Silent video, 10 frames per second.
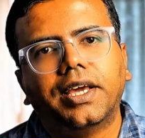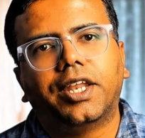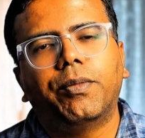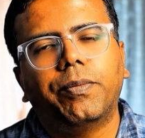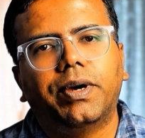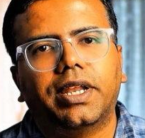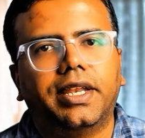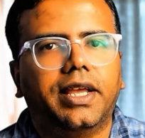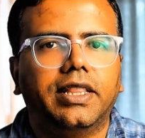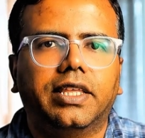Remember, in
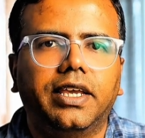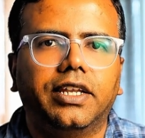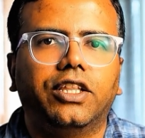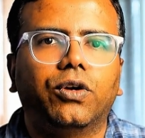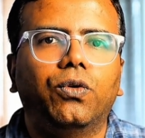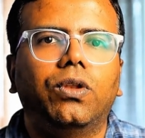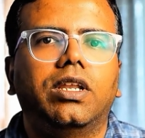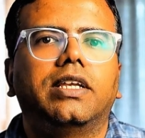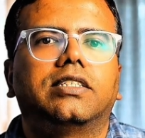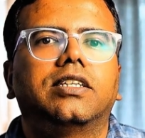healthcare, the goal
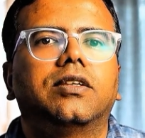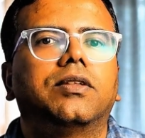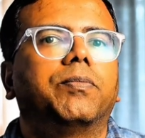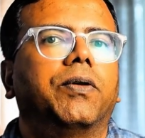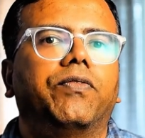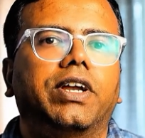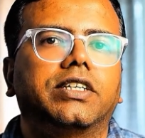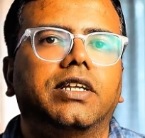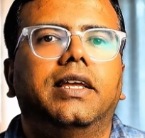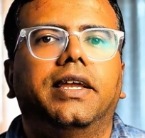isn't
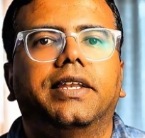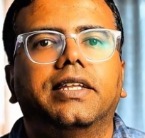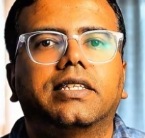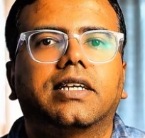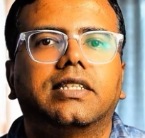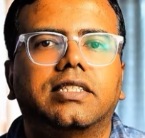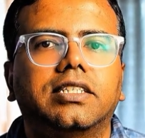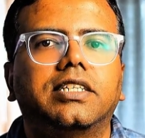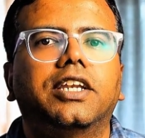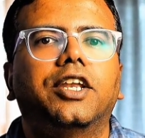perfection. It is
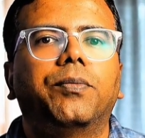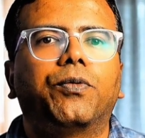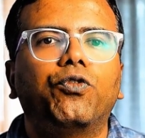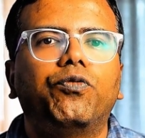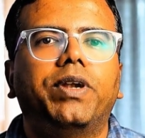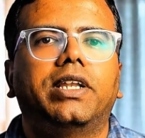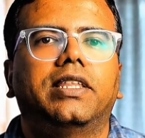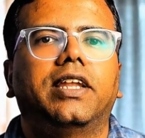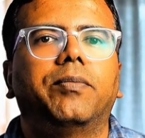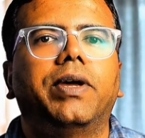consistent improvement
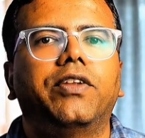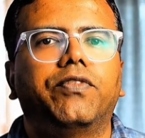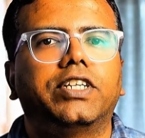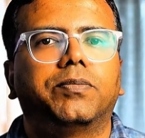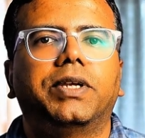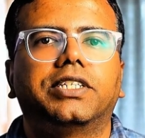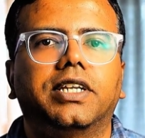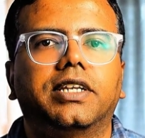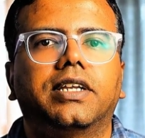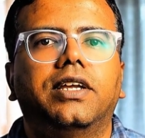that benefits
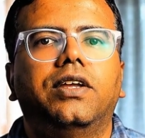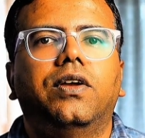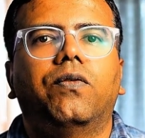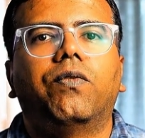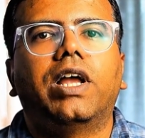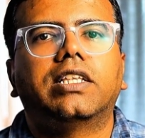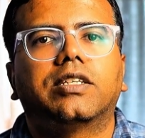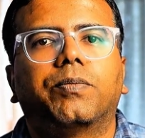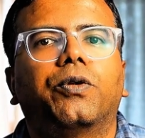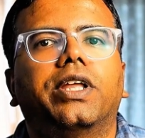patient while
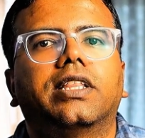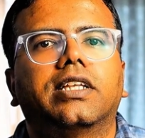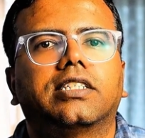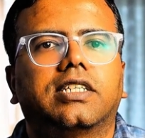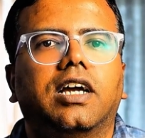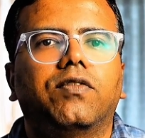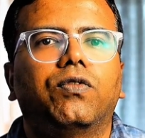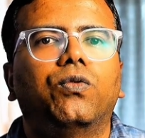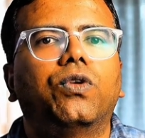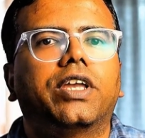supporting the staff
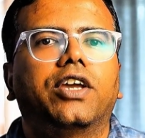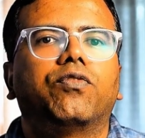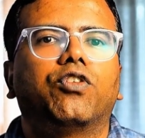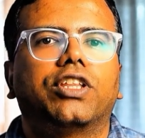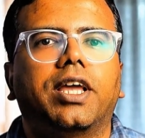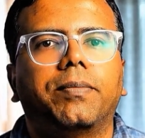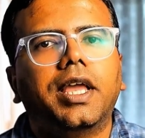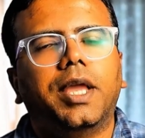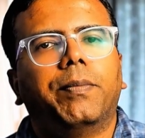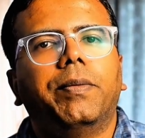who care for them.
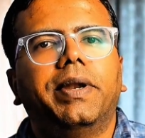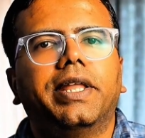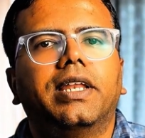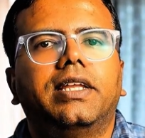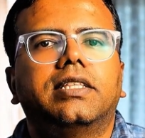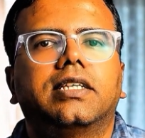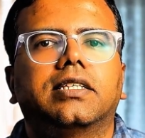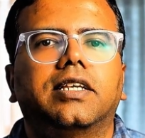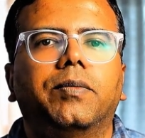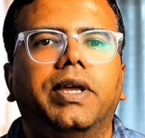Implementing Lean Six
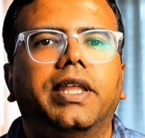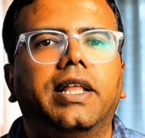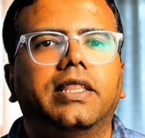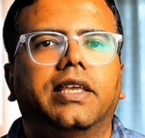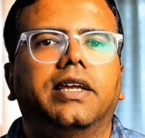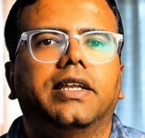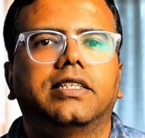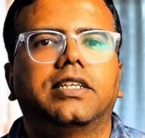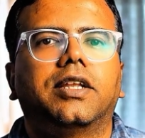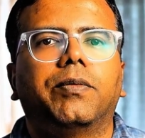Sigma in healthcare
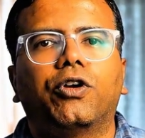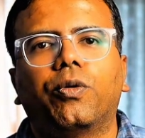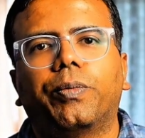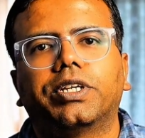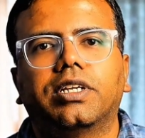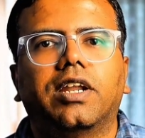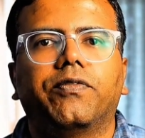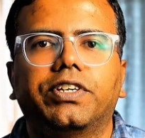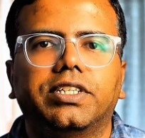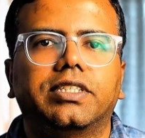isn't about operational
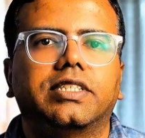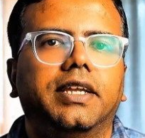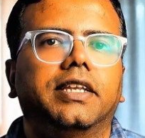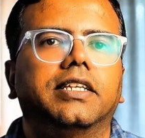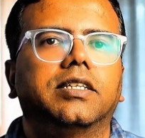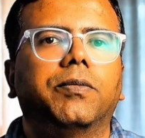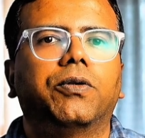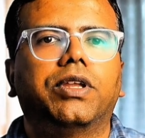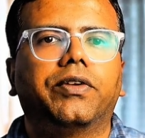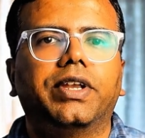efficiency. It is
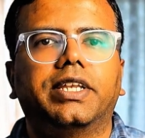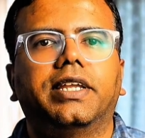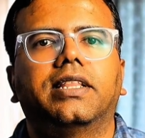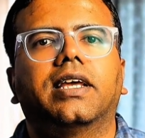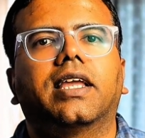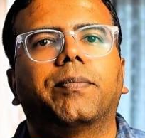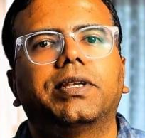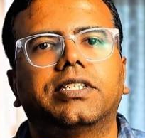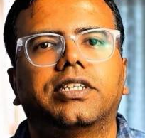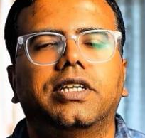about creating the
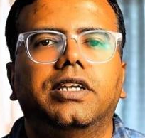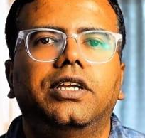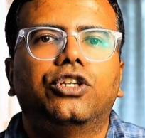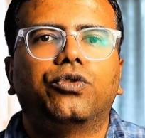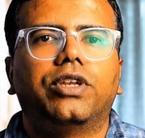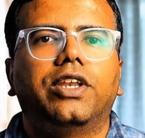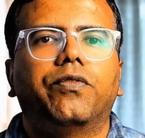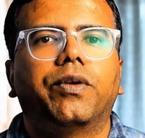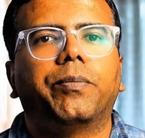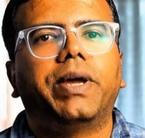capacity to
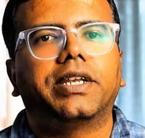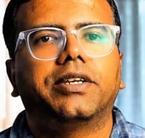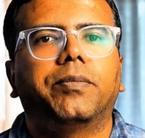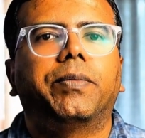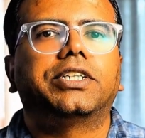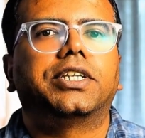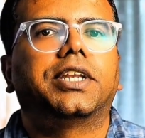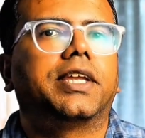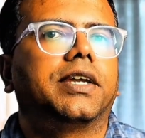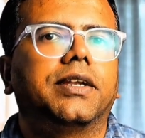deliver better
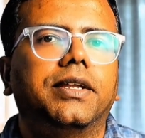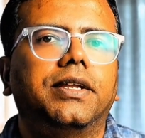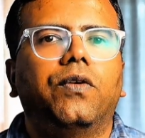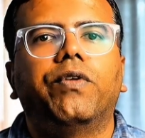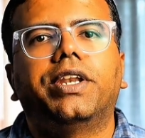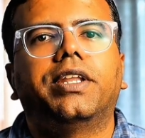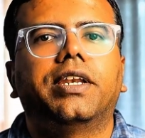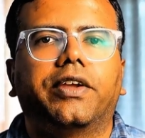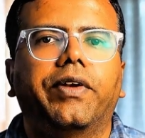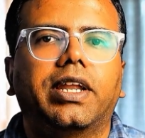patient care. When
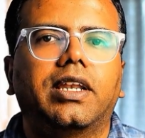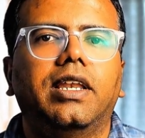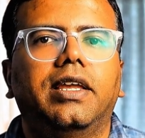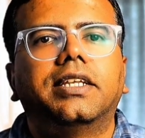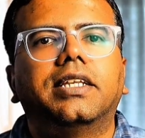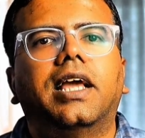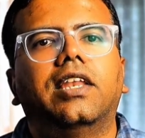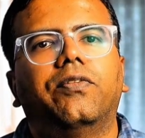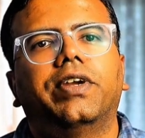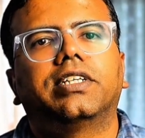done correctly, it
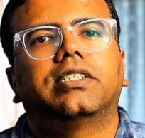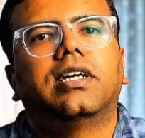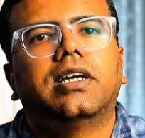alleviates the